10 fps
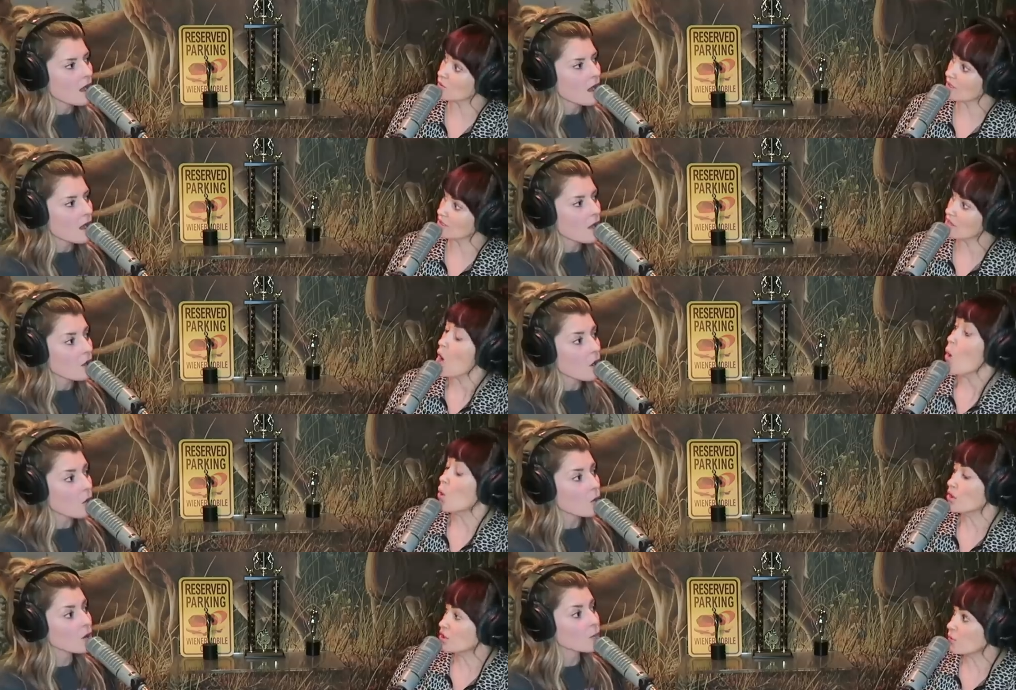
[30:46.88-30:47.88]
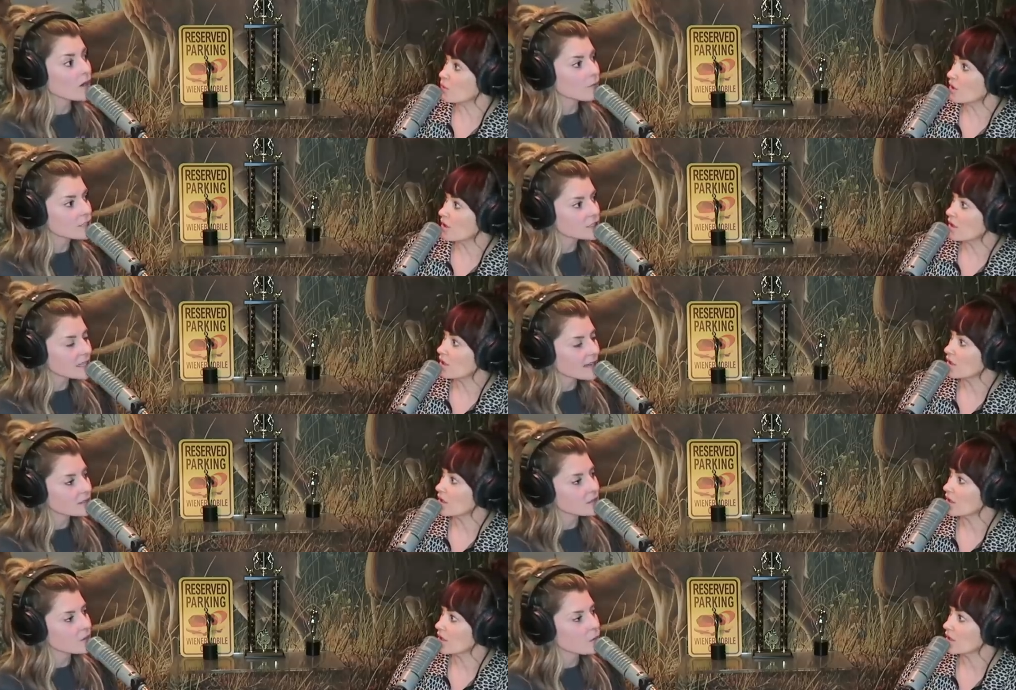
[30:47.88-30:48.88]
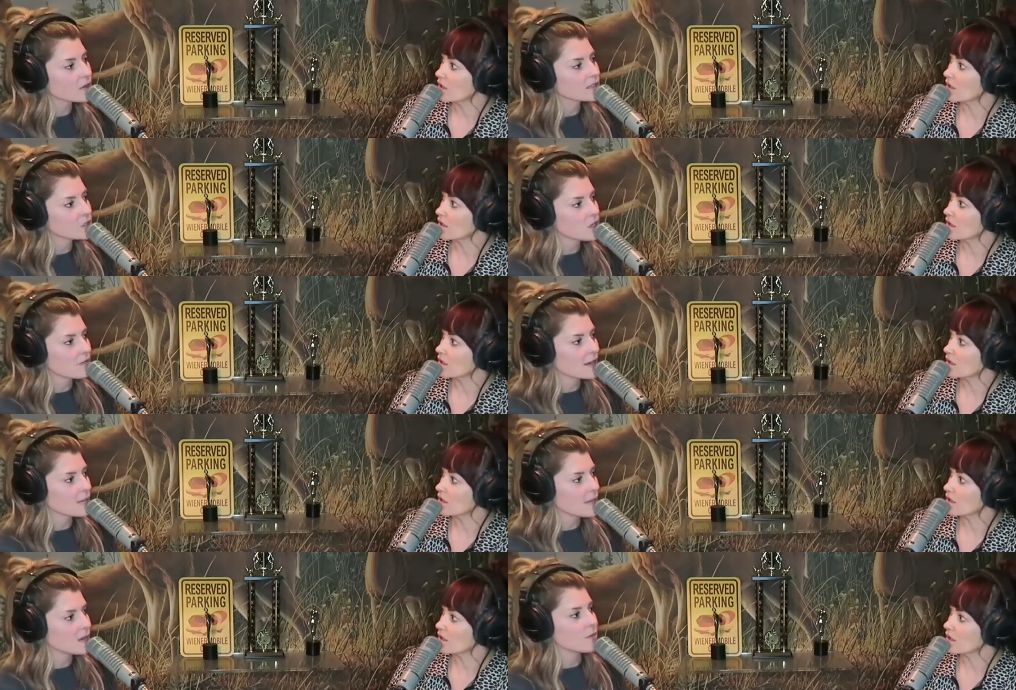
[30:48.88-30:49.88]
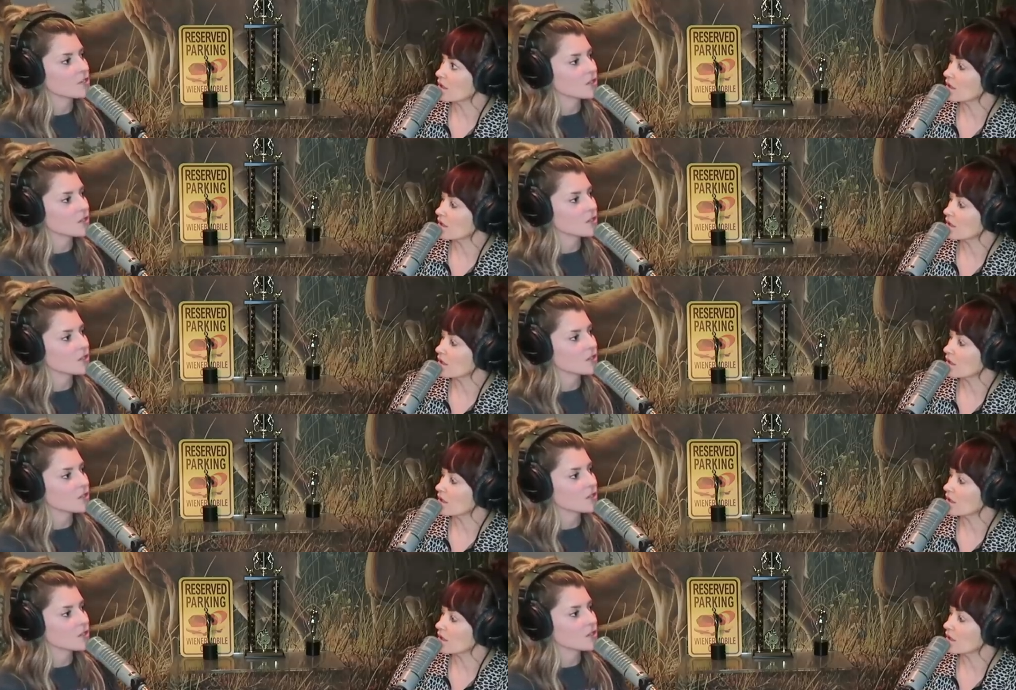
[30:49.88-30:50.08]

Speaker 1: wigs? Or, or you, what if we just ask her, what does she recommend? We